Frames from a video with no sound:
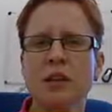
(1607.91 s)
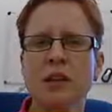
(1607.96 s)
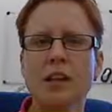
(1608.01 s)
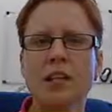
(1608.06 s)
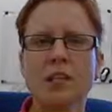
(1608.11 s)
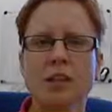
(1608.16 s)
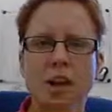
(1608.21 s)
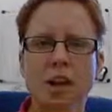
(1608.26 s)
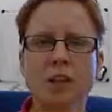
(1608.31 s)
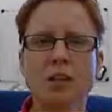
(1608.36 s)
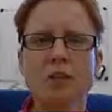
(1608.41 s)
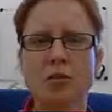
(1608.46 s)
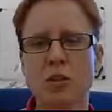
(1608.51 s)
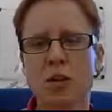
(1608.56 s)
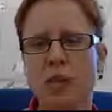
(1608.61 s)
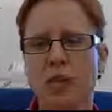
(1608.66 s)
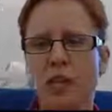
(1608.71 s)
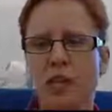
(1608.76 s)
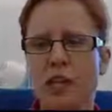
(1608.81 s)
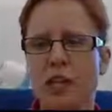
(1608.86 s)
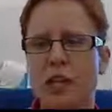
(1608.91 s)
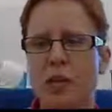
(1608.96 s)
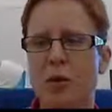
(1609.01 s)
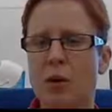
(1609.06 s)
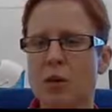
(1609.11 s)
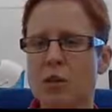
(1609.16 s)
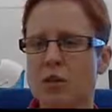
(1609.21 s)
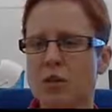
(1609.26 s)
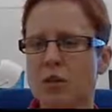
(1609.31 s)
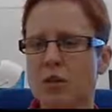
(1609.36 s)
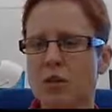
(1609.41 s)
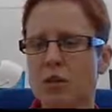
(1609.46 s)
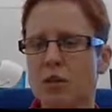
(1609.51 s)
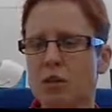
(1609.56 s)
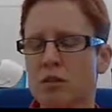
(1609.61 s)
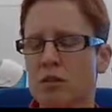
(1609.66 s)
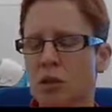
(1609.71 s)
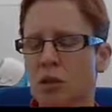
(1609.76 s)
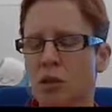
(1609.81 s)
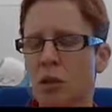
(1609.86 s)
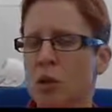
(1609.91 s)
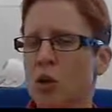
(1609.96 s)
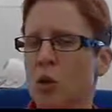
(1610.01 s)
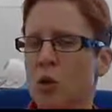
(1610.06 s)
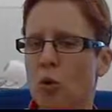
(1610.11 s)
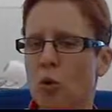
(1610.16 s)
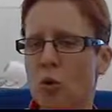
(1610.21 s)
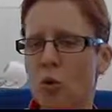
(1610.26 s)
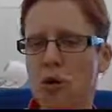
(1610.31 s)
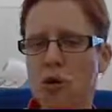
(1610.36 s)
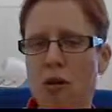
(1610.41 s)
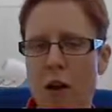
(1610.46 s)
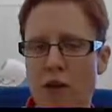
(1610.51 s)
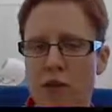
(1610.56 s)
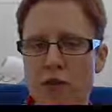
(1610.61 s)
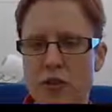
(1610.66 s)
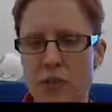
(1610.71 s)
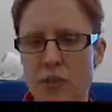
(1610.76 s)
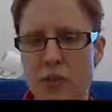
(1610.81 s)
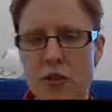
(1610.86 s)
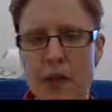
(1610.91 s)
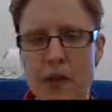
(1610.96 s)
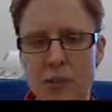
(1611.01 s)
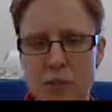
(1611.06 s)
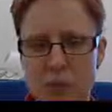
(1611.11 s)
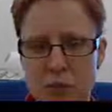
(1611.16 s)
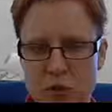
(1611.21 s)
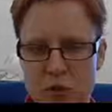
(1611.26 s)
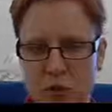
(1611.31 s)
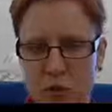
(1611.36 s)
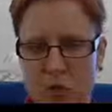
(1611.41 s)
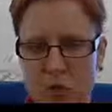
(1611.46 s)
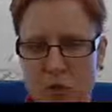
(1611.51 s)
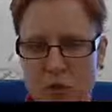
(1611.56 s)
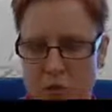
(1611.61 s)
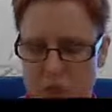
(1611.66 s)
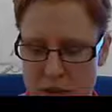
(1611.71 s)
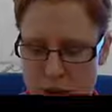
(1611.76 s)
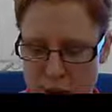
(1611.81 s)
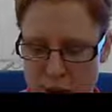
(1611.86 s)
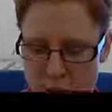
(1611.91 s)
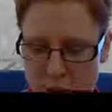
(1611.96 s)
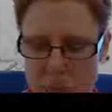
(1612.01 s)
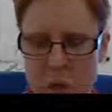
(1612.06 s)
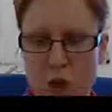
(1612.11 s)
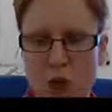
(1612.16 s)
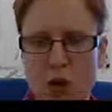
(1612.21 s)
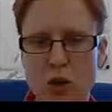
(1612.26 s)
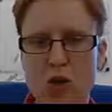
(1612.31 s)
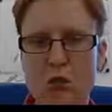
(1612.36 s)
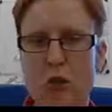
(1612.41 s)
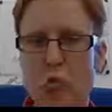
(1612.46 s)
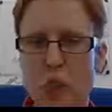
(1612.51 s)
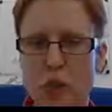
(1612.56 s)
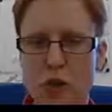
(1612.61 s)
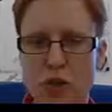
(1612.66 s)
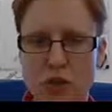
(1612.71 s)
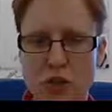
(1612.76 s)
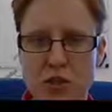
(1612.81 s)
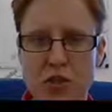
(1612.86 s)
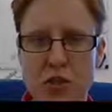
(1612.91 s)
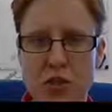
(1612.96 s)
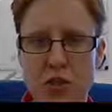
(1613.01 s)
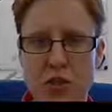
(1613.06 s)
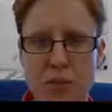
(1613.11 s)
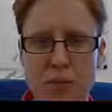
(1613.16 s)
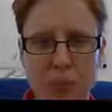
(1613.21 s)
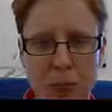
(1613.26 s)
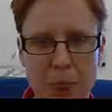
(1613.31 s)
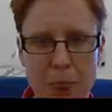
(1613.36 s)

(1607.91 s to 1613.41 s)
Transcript: Then it's either another key question or you haven't developed that part of your research